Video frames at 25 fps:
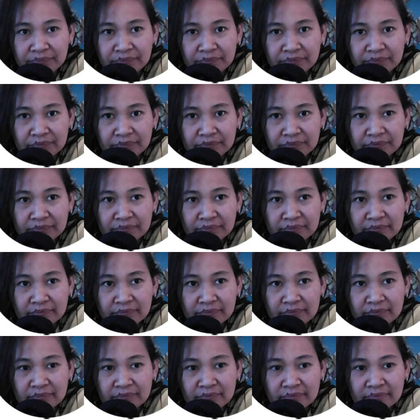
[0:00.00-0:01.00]

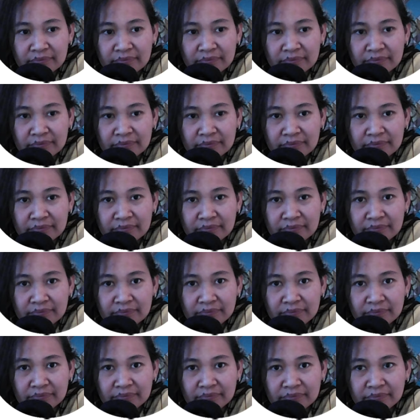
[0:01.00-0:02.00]

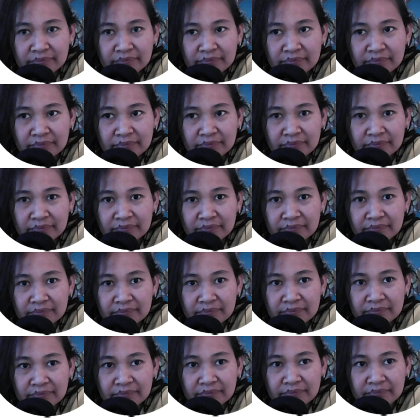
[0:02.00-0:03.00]

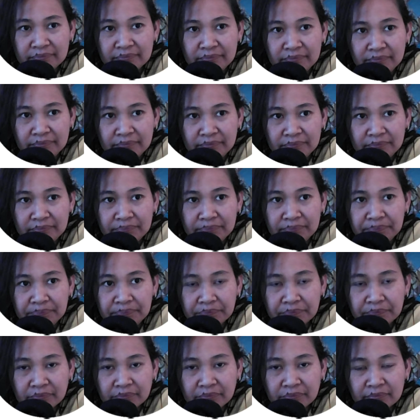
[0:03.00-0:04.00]

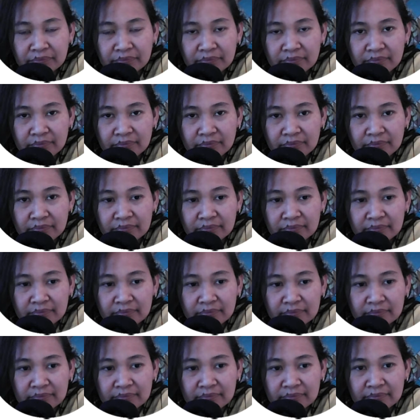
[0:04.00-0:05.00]

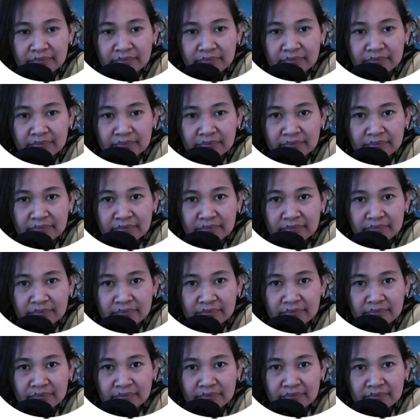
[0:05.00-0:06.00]

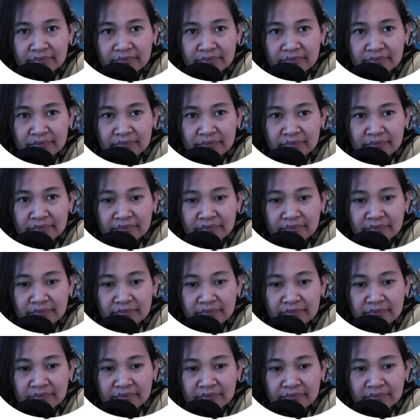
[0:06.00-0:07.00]

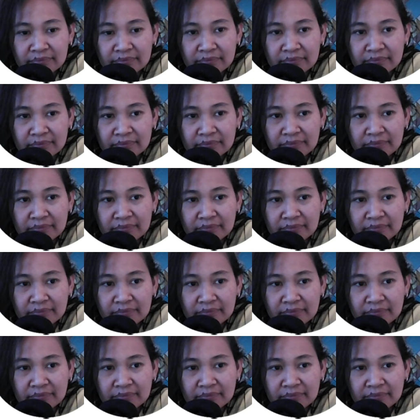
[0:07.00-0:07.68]
[no speech]